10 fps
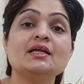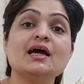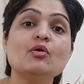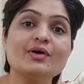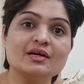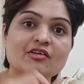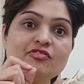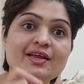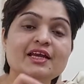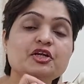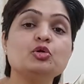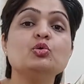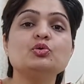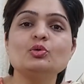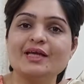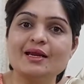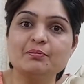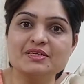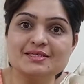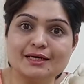Now, roughly in 2 to
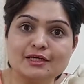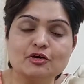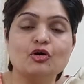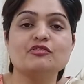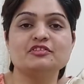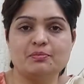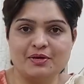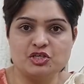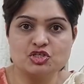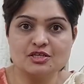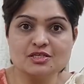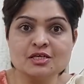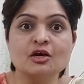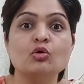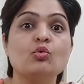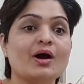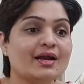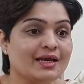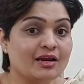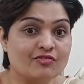10% of the patients who
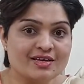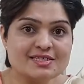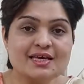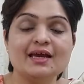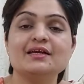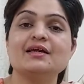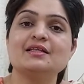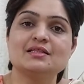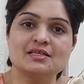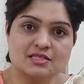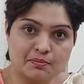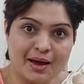are investigated in this